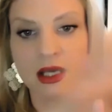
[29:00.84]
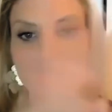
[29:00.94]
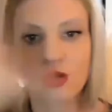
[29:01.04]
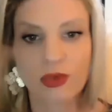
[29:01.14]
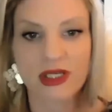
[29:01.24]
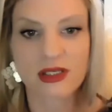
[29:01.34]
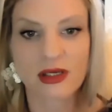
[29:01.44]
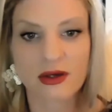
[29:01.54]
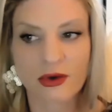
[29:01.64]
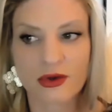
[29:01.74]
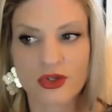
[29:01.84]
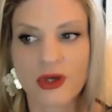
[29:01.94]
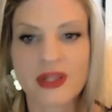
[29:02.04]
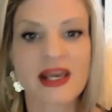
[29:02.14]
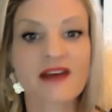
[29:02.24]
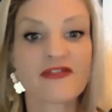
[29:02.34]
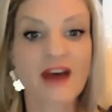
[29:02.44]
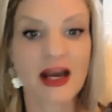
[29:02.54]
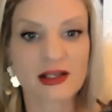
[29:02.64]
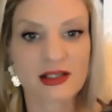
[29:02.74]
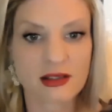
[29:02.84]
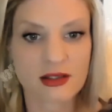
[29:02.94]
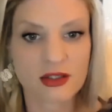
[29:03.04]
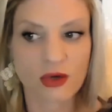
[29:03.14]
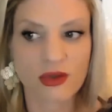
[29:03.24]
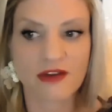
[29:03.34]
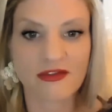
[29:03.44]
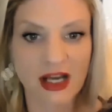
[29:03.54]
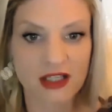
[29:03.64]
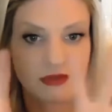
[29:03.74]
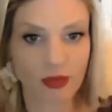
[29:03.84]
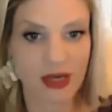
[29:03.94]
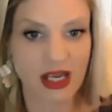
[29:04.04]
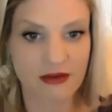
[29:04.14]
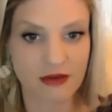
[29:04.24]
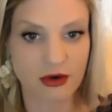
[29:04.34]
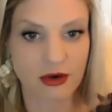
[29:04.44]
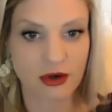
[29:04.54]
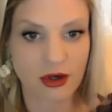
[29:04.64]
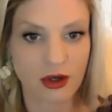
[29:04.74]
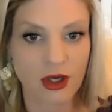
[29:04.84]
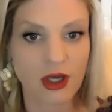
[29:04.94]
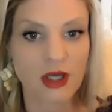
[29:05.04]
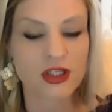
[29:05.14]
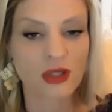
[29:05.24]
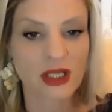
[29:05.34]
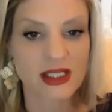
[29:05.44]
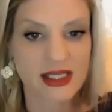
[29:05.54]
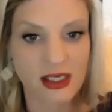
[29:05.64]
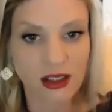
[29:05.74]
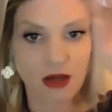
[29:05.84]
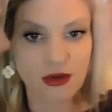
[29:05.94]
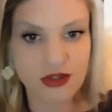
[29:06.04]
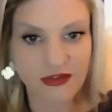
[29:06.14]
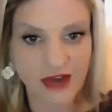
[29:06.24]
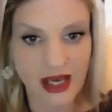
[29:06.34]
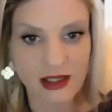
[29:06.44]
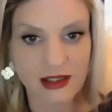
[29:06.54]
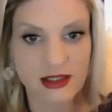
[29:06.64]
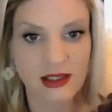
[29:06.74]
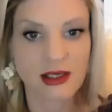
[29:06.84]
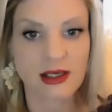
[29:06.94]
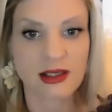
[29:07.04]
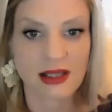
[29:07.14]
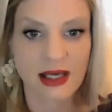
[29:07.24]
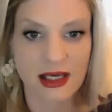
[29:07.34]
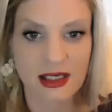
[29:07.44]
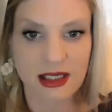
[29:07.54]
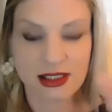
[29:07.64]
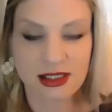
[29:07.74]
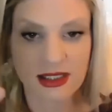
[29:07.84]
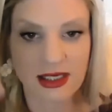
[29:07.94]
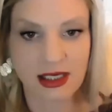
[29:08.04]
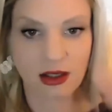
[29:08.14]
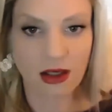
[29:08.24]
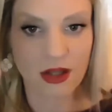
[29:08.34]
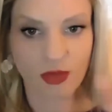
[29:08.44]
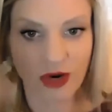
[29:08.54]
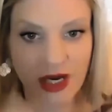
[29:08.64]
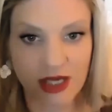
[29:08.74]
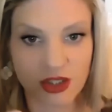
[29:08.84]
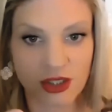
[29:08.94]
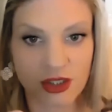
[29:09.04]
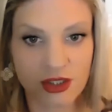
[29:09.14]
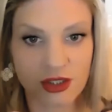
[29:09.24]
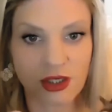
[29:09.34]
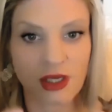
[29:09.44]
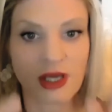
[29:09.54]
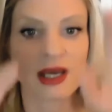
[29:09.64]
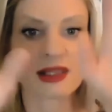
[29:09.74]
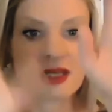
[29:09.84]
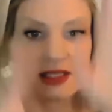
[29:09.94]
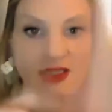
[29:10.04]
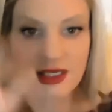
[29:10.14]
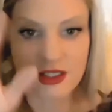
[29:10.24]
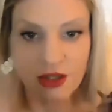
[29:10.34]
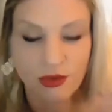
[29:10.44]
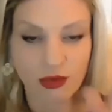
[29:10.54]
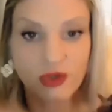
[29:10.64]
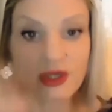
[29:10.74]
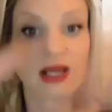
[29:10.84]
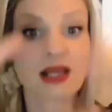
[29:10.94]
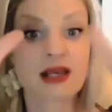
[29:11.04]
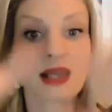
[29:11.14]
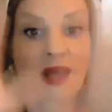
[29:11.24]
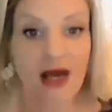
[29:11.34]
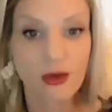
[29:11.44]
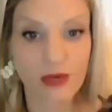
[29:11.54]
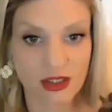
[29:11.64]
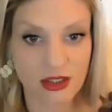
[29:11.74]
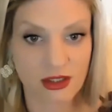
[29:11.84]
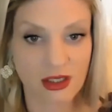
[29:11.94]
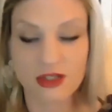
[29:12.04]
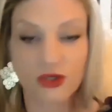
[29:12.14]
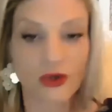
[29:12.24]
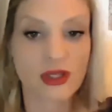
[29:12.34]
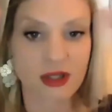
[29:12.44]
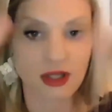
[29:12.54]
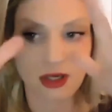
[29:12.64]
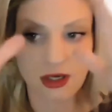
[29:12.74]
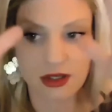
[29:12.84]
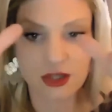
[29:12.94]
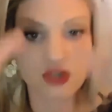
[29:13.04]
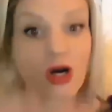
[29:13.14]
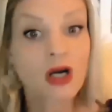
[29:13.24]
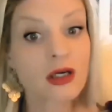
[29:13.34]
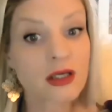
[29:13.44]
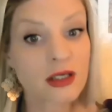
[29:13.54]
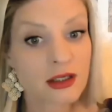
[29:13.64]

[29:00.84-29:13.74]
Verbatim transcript: The effects. So the effects of your behavior. So let's heal all those effects. Then let's heal all the branches, and then let's get to the root. And now we get, the trunk.